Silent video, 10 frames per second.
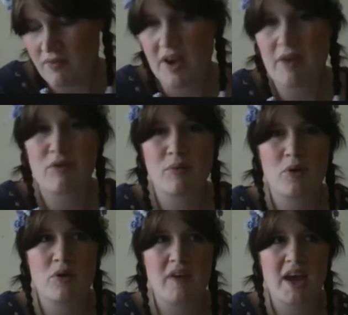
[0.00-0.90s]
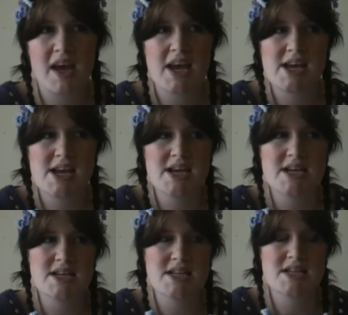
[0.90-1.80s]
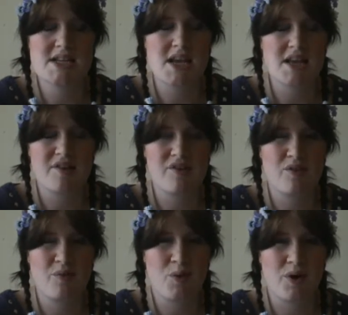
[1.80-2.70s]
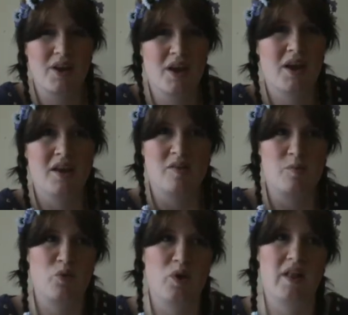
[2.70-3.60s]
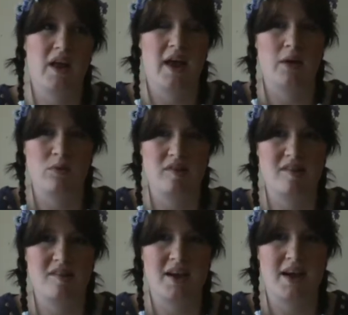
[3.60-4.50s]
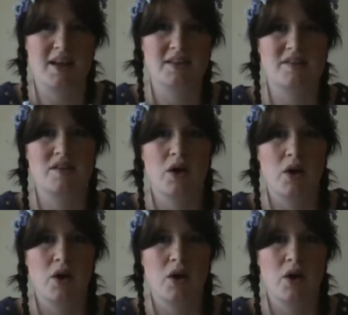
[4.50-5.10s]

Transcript: favourite movie is... it's a tough one. It's between like Edward Scissorhands,